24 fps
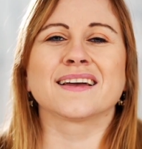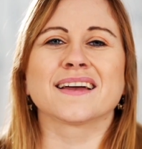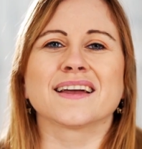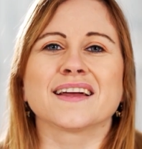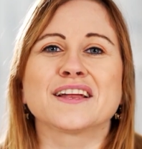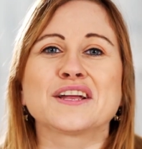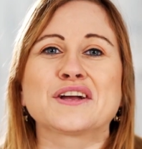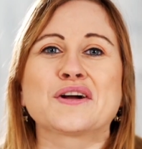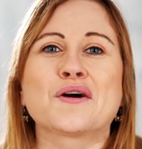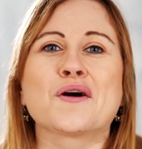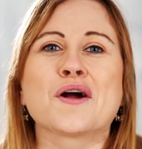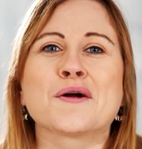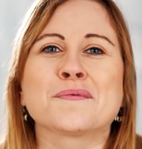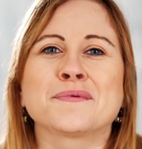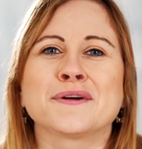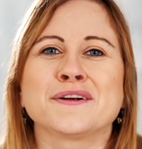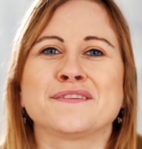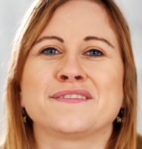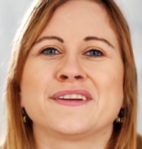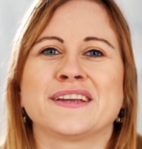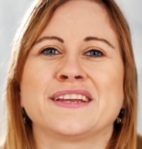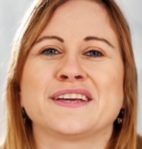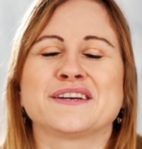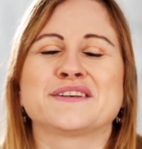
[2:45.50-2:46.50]
In
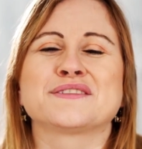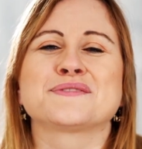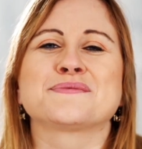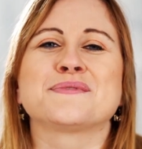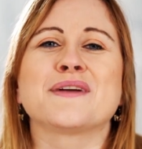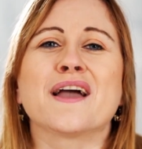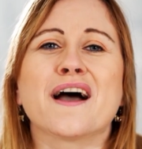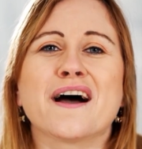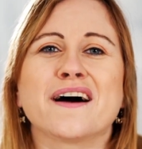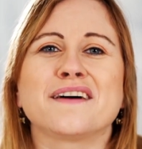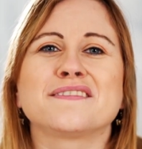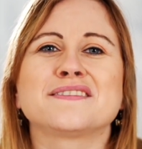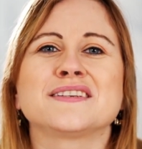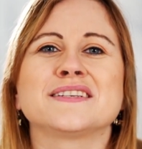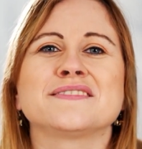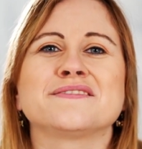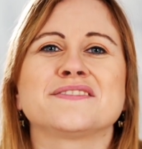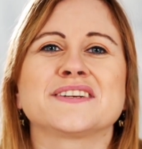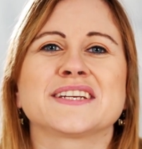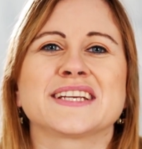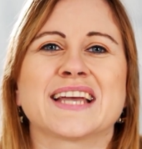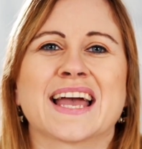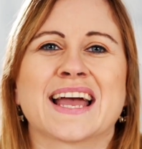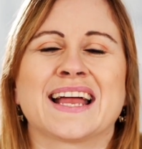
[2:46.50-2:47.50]
corporate videos, we often
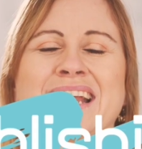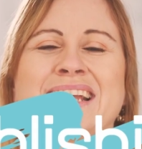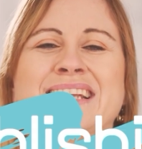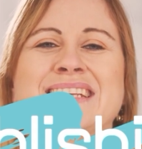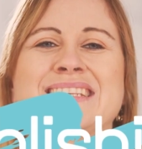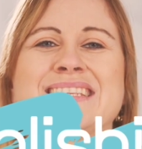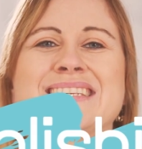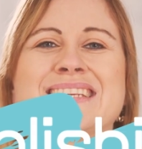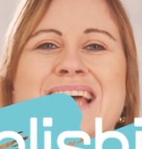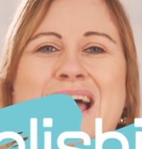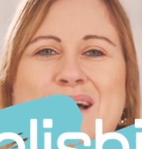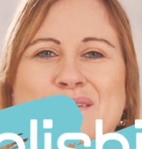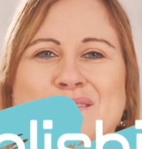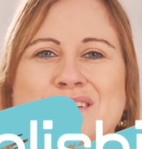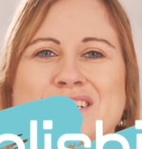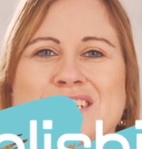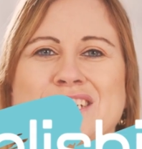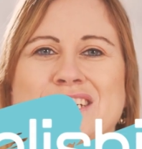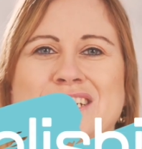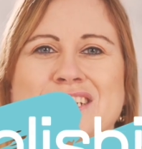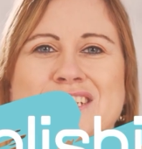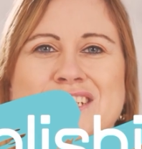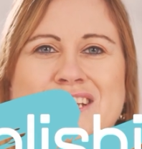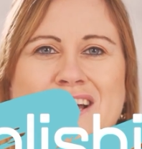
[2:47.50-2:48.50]
forget an
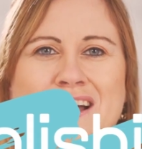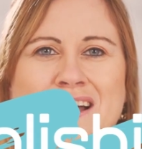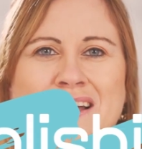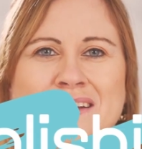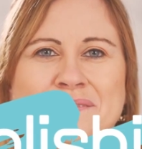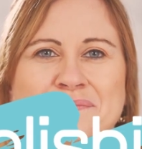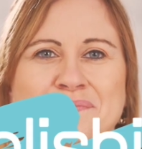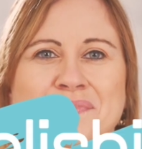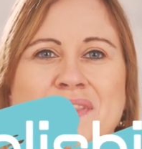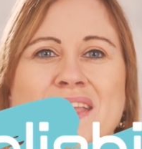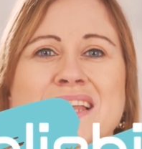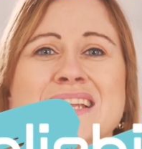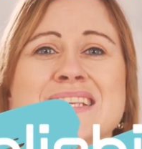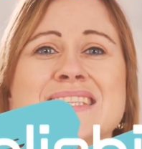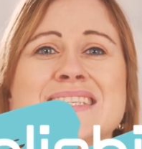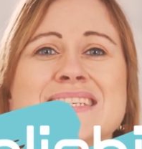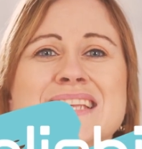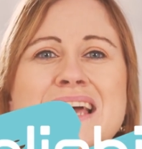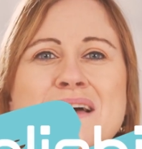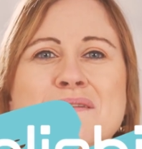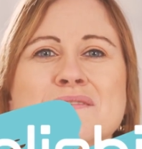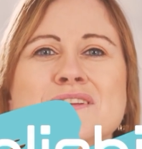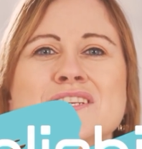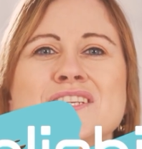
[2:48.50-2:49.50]
establishing shot. An
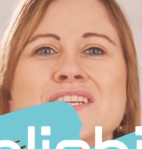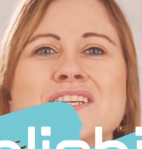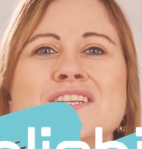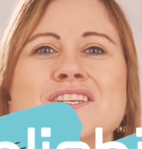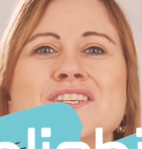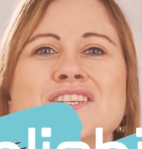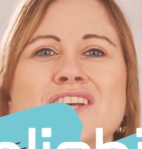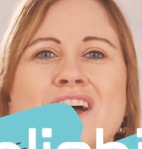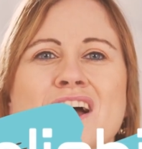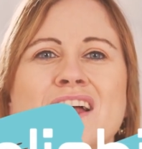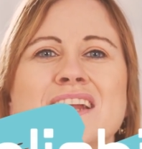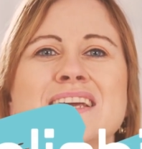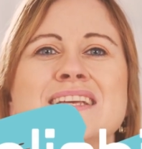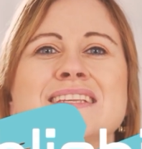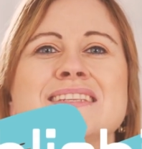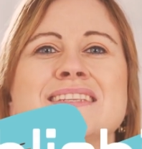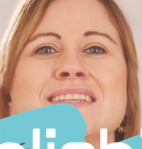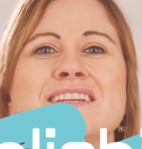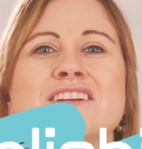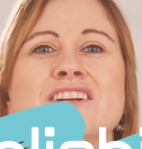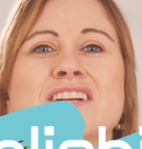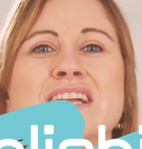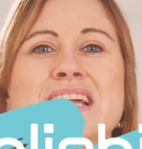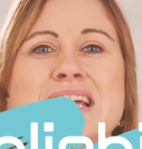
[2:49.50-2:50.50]
establishing shot
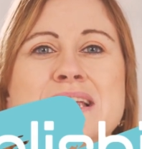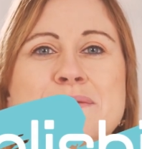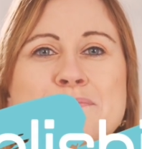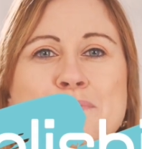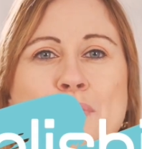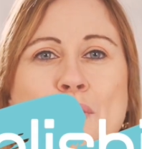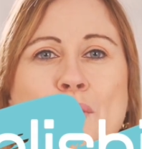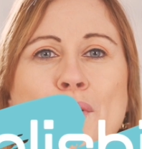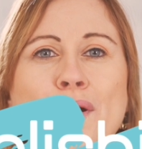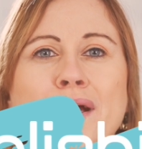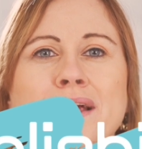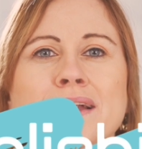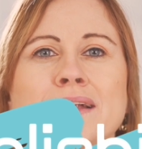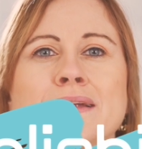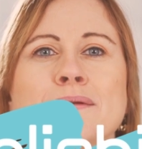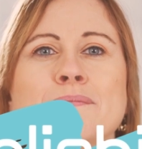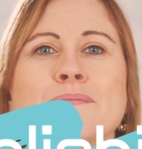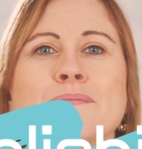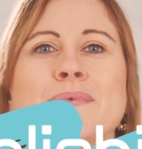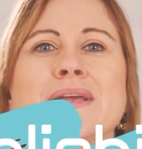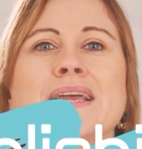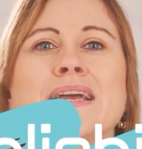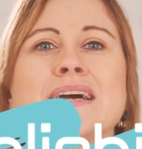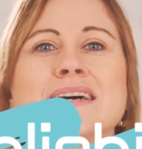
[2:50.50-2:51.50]
is
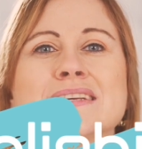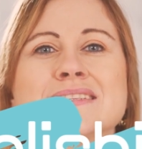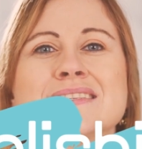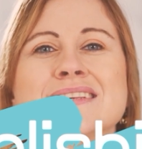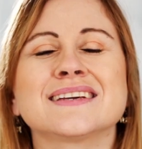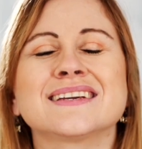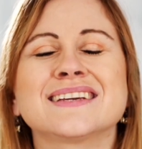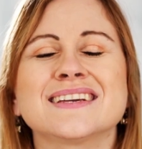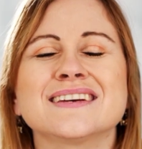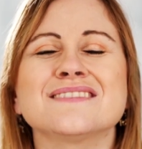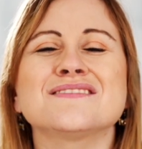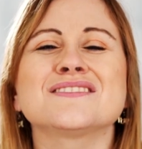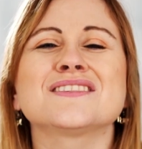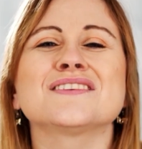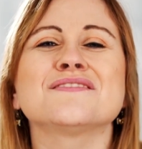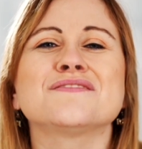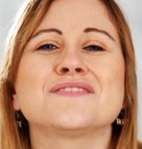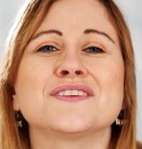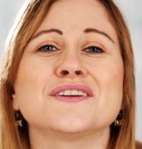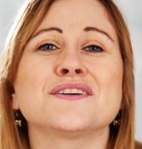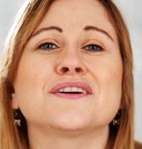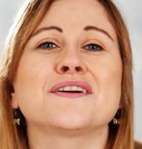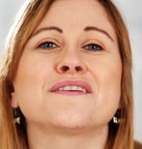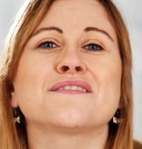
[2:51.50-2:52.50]
important because it gives the
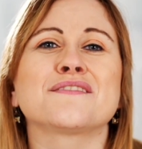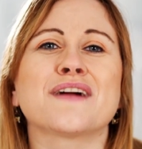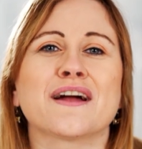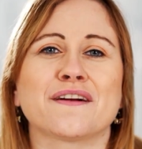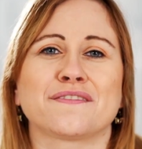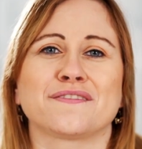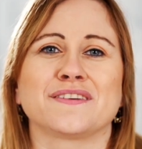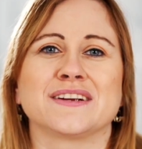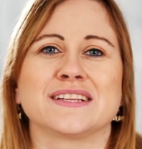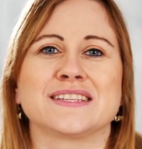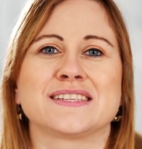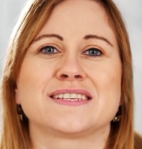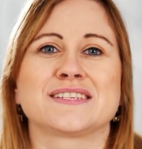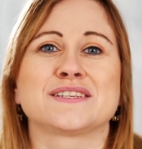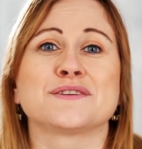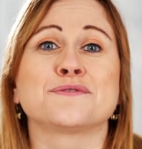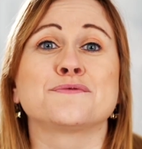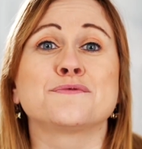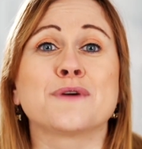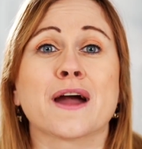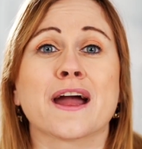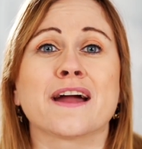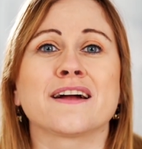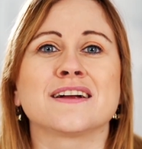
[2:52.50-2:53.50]
viewer reference to
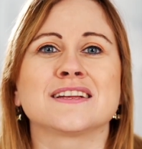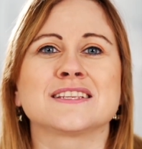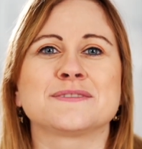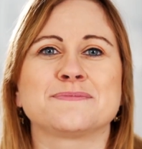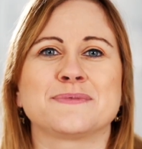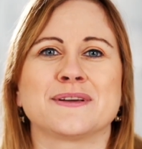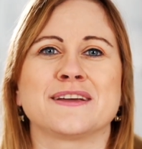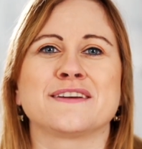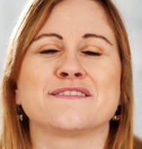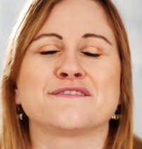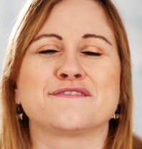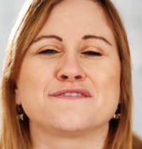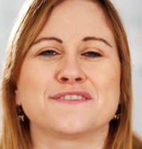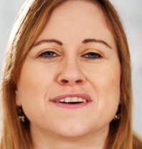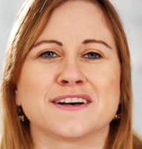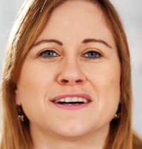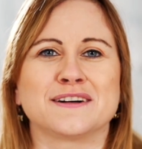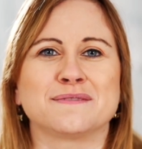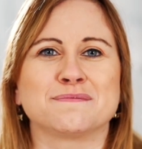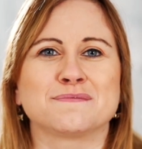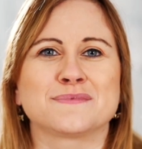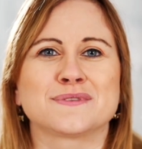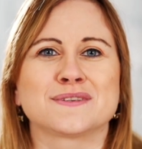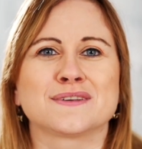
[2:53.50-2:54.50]
where is being filmed.